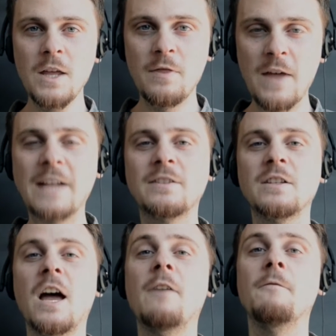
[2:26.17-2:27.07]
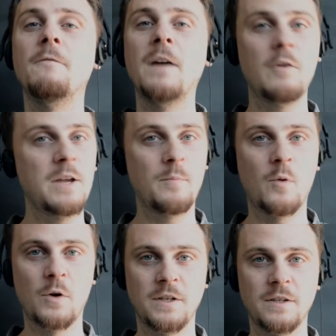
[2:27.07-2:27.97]
that's very
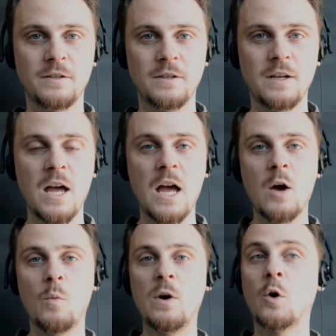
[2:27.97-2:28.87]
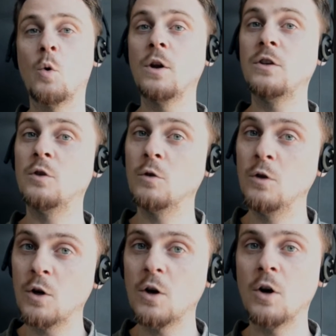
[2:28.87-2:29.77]
important. We are going to
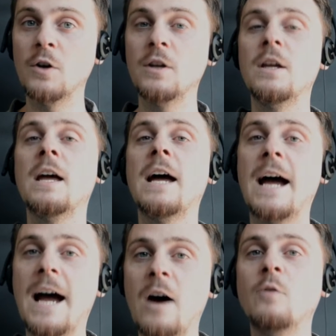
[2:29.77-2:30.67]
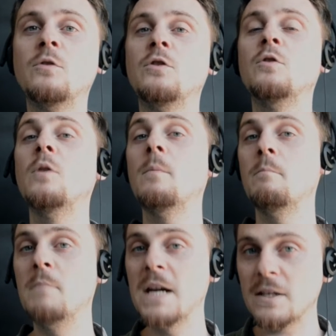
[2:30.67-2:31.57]
learn how to
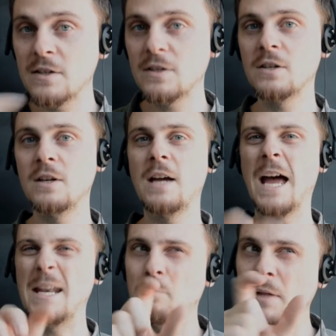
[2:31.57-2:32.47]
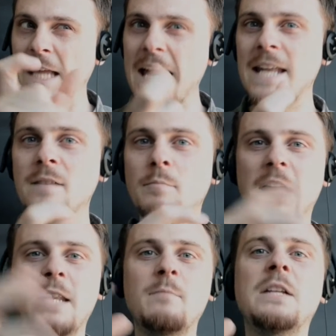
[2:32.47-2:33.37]
mix and blend.
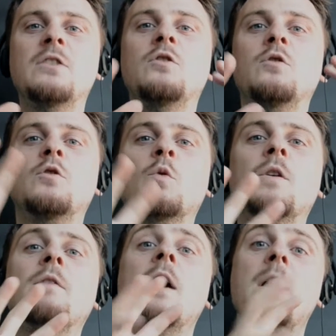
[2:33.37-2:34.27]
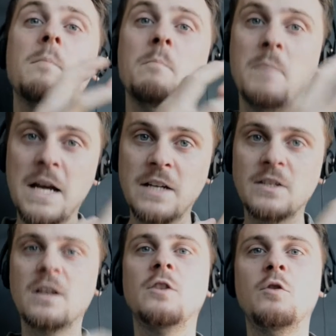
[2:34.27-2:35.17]
Blend means to sort of
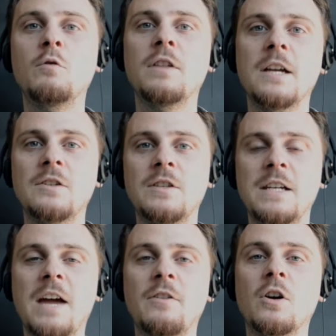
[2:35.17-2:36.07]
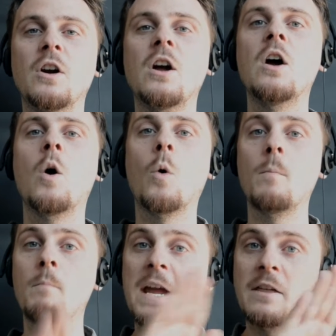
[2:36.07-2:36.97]
mix two things together or
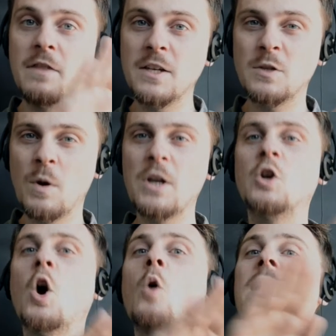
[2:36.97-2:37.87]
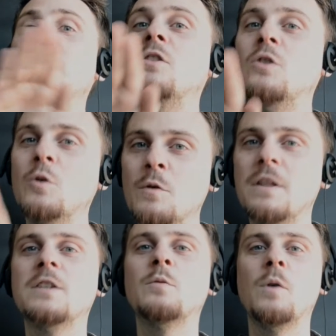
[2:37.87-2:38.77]
make this one go into
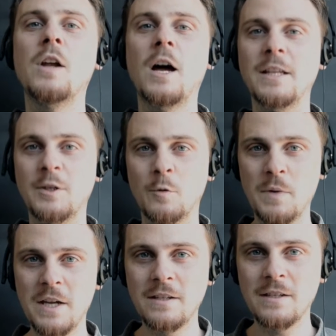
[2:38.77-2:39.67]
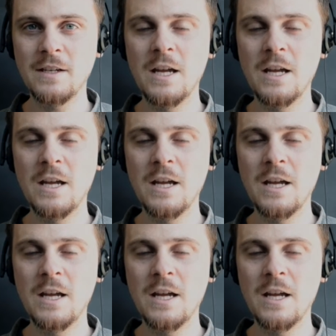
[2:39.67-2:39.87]
this one a little bit.